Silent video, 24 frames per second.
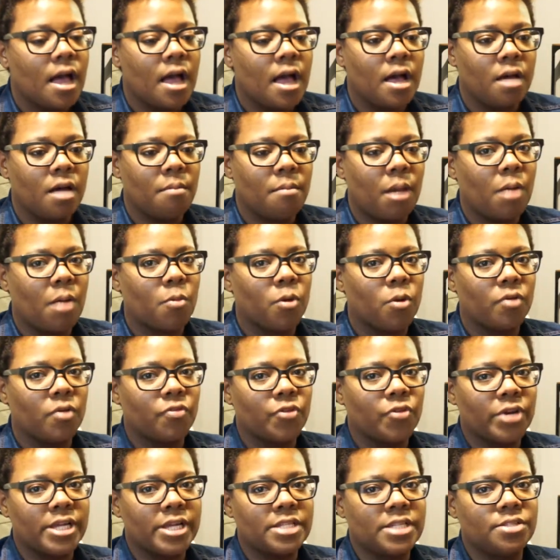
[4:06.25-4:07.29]
um, I want
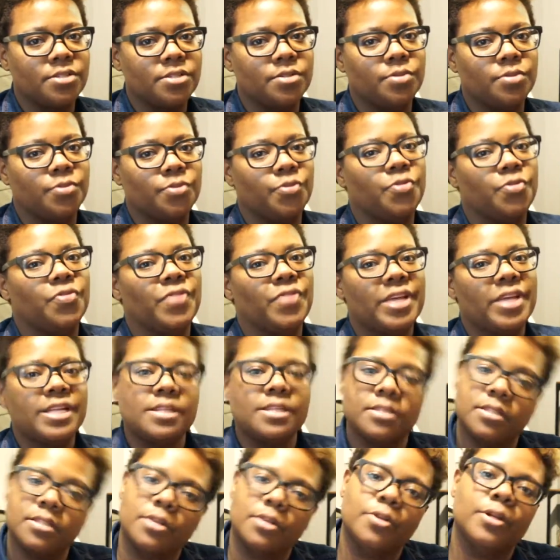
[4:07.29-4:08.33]
for it to
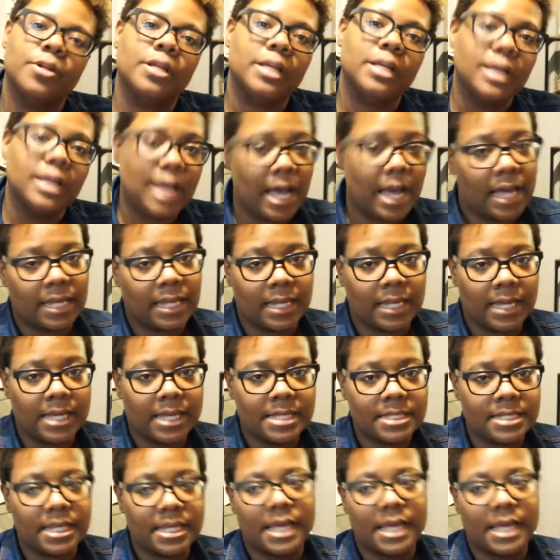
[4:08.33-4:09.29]
fit certain guidelines.